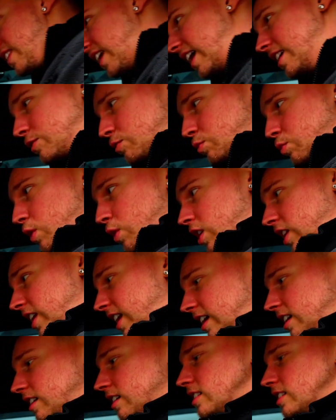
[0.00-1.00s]
It's
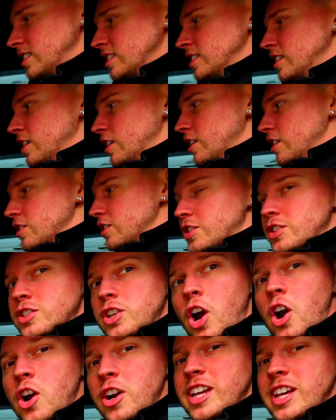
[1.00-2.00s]
really
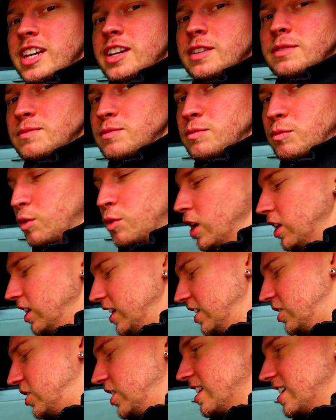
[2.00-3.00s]
sturdy,
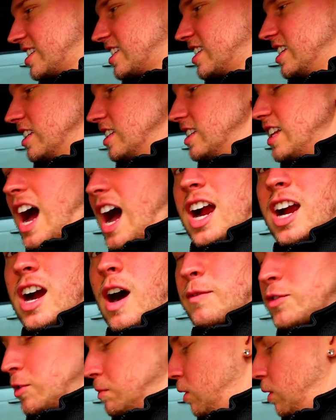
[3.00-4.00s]
really just not
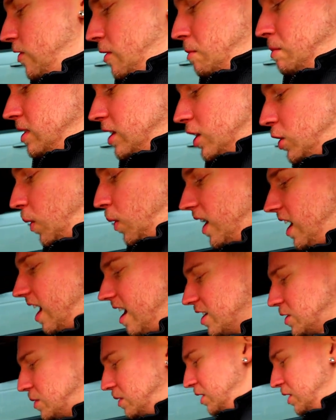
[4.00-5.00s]
comfortable if I'm being quite
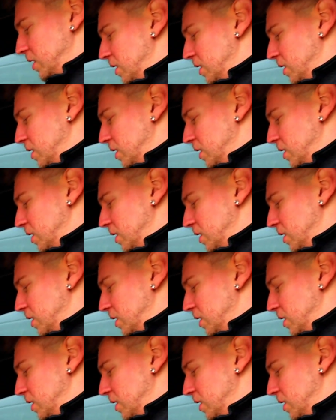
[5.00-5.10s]
honest with